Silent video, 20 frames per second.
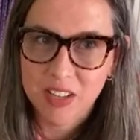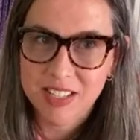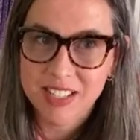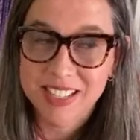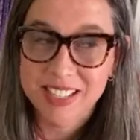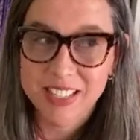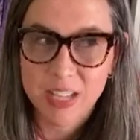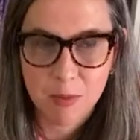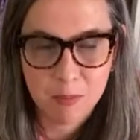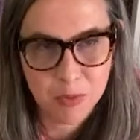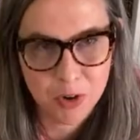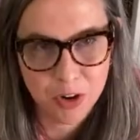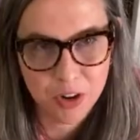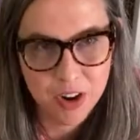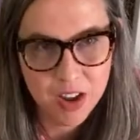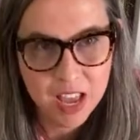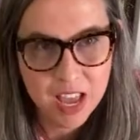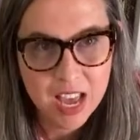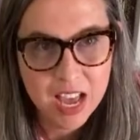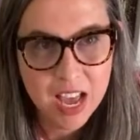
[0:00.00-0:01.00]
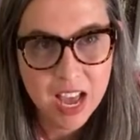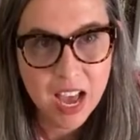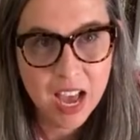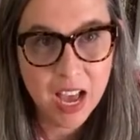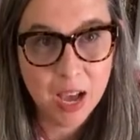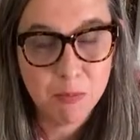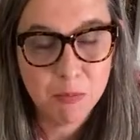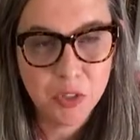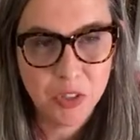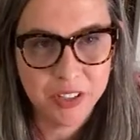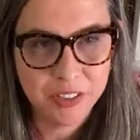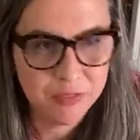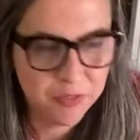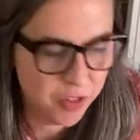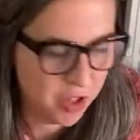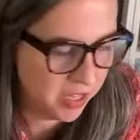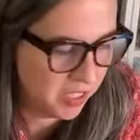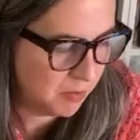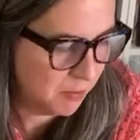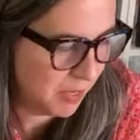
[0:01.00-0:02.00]
December during
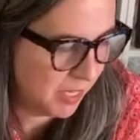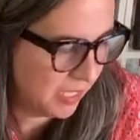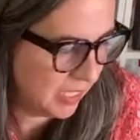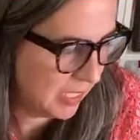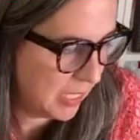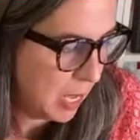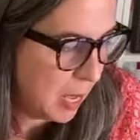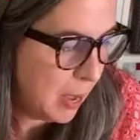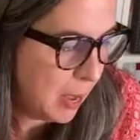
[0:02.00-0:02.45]
Flossmas.